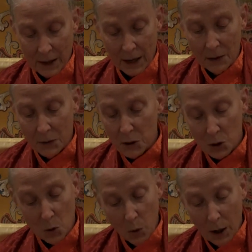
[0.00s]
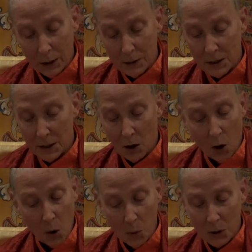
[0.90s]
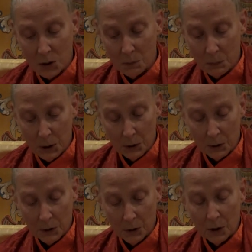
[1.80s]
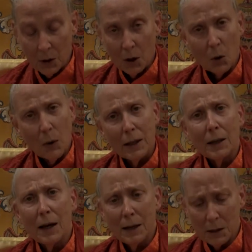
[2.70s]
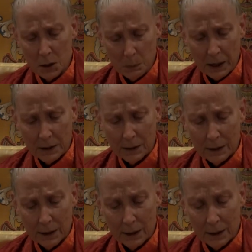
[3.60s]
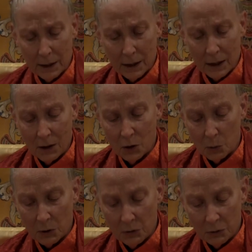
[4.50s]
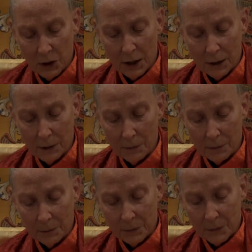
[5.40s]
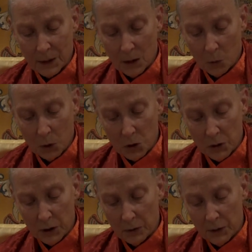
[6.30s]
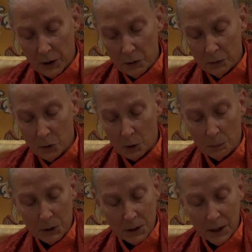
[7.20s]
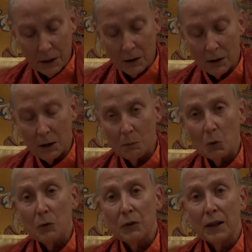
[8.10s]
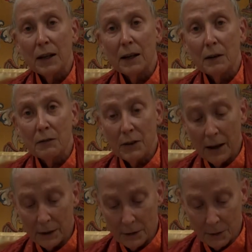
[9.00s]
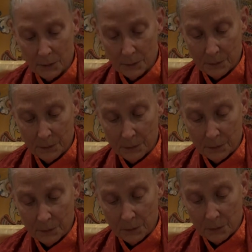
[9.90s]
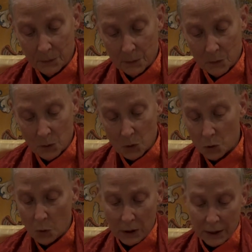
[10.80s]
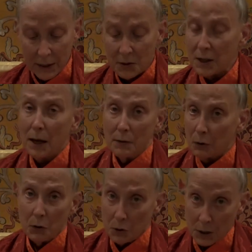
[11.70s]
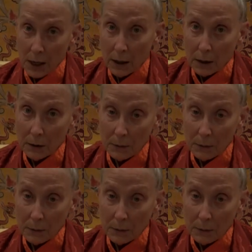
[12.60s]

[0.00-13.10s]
And this quality always appeared quite unexpectedly in the refrain, which they're therefore particularly moving in effect. So at least I have heard tell.